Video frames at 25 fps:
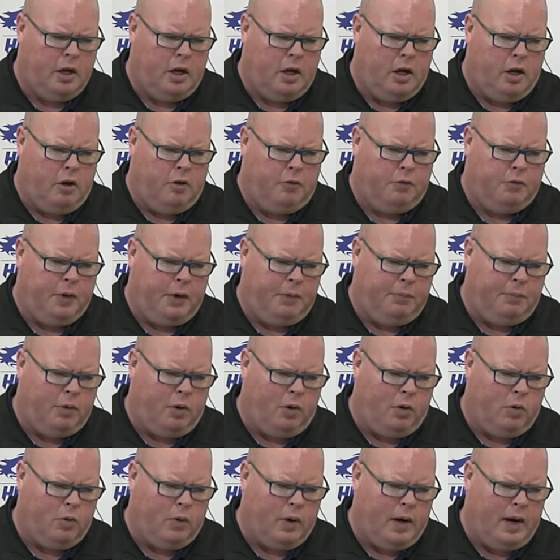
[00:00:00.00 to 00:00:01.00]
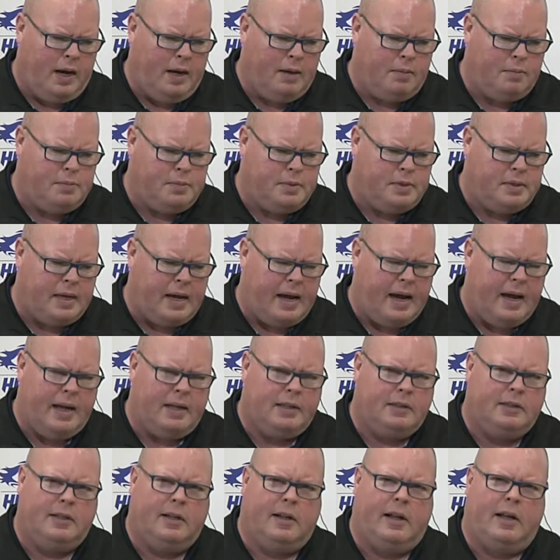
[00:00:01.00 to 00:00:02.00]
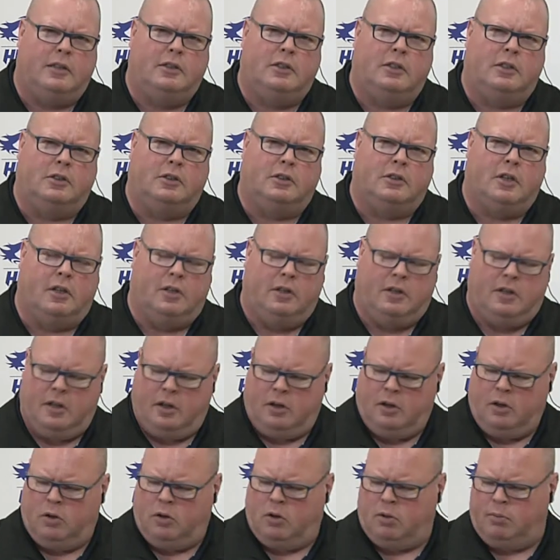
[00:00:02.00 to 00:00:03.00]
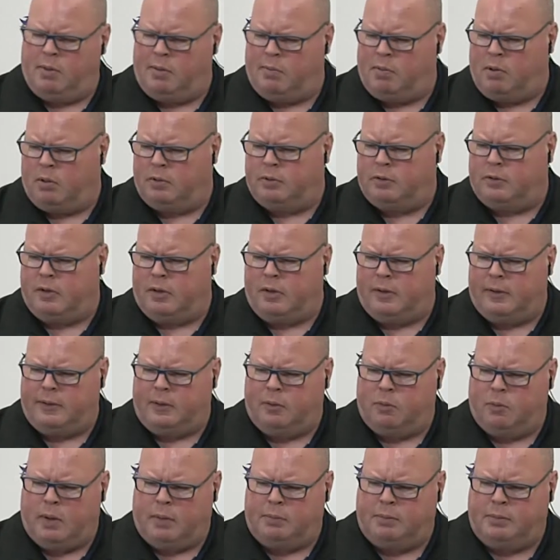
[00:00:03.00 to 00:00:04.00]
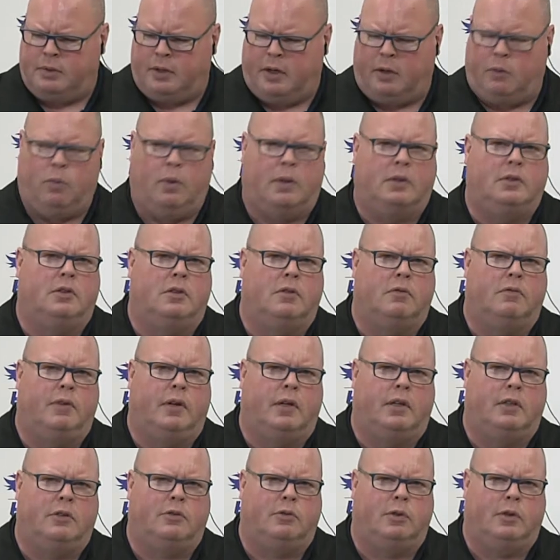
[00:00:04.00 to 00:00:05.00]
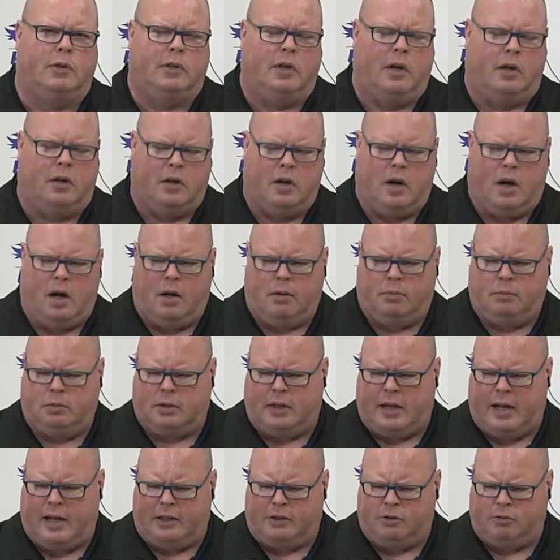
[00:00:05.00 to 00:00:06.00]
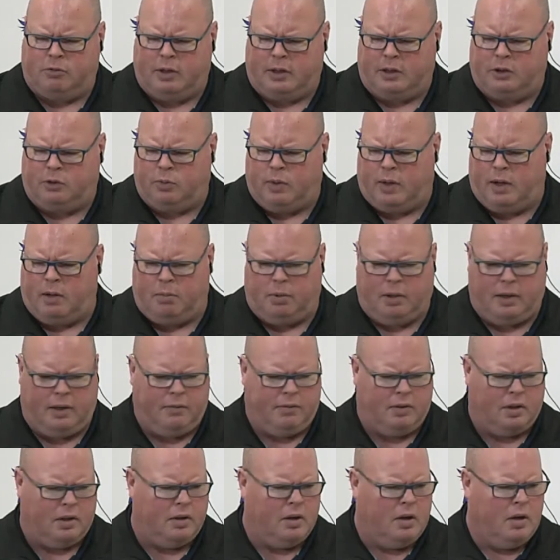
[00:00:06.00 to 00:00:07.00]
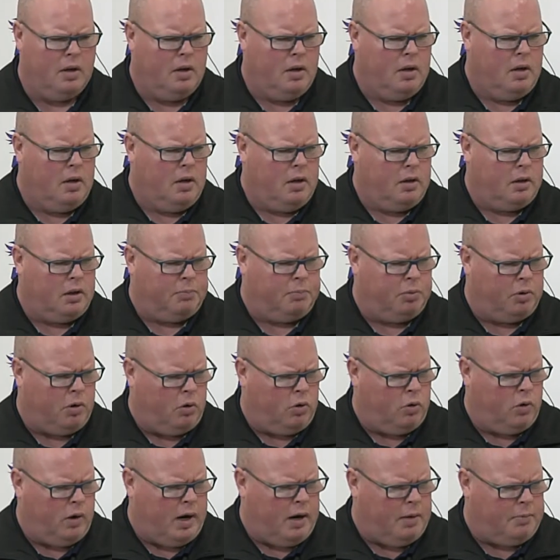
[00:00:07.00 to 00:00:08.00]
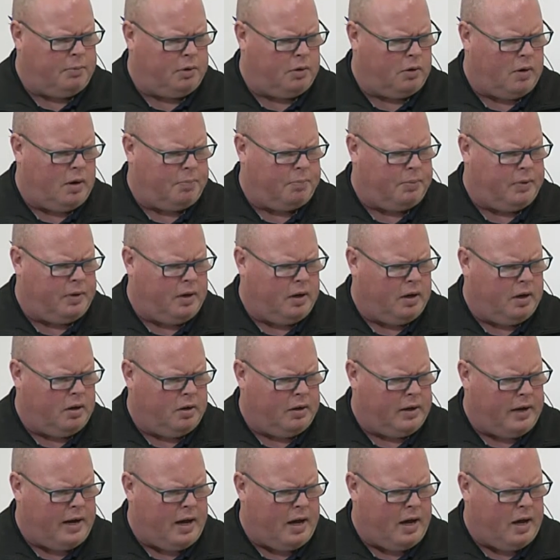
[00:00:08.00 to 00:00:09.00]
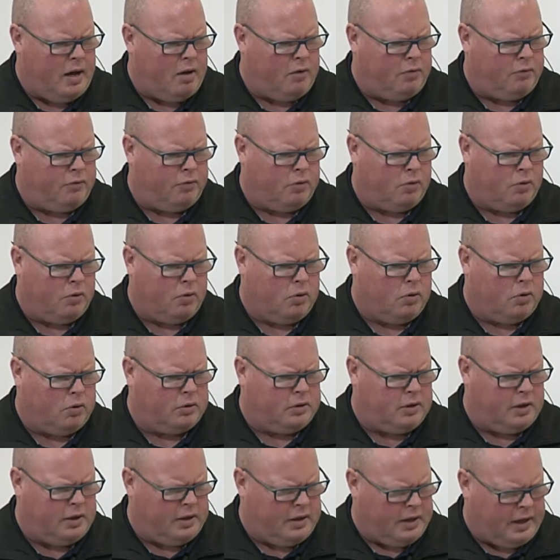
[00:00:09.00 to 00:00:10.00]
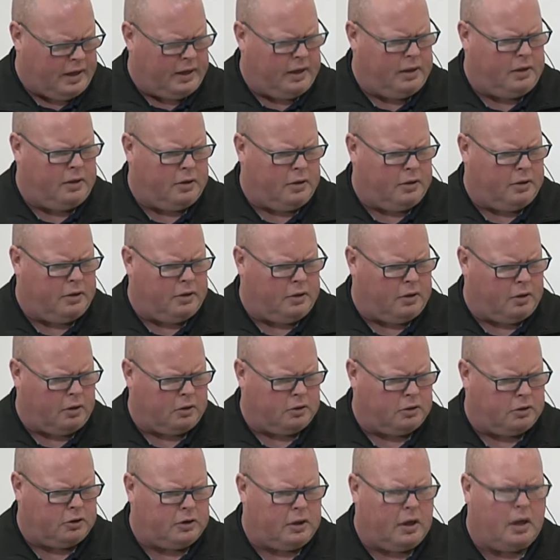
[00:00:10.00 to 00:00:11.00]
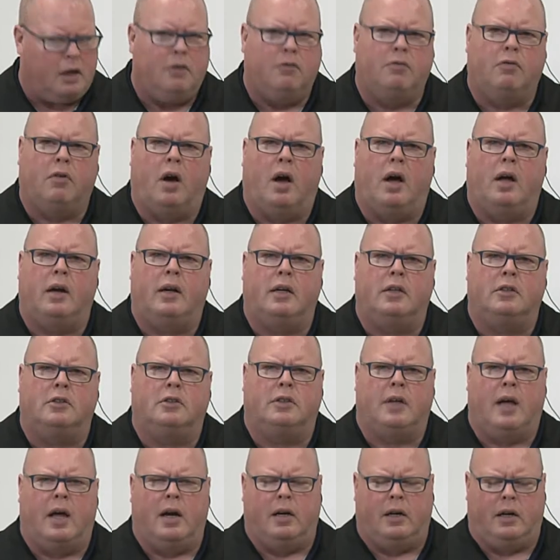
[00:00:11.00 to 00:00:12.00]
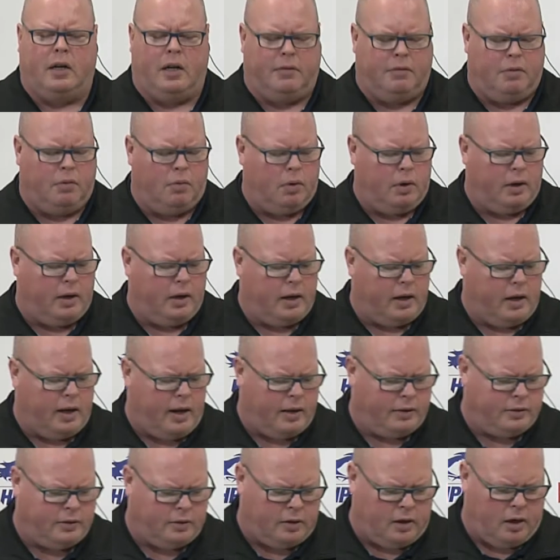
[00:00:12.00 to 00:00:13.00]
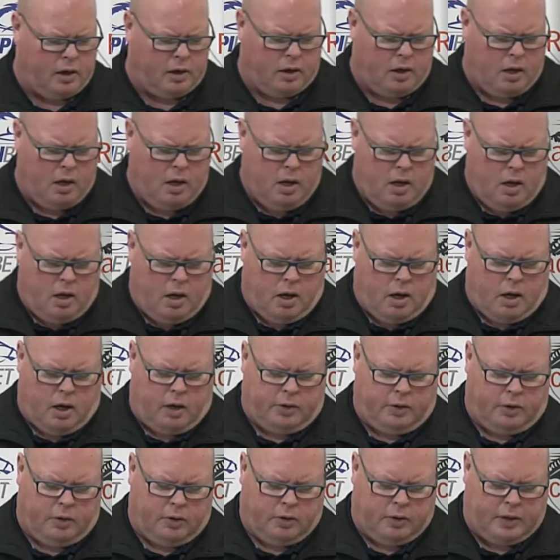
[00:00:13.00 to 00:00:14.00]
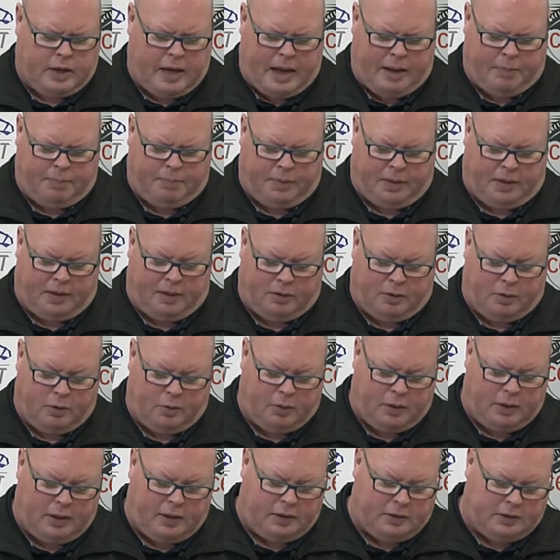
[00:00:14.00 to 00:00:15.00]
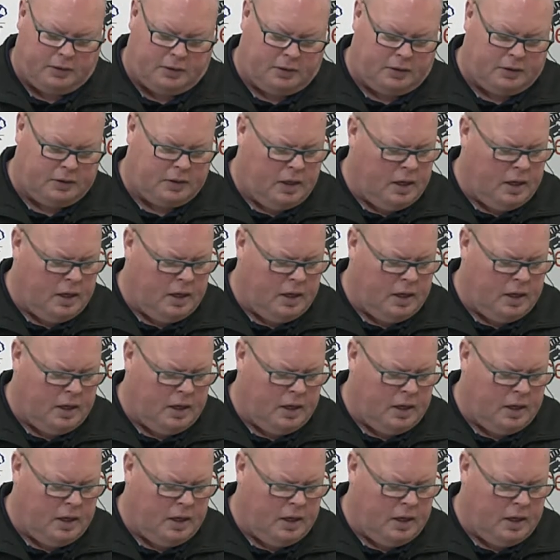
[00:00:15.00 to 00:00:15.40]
Free programs and selections continue to be posted on our website, westernfairdistrict.com/raceway. I believe the programs are up there now for tonight, Thursday, Friday, and Saturday if you want to get a head start on your capping duties.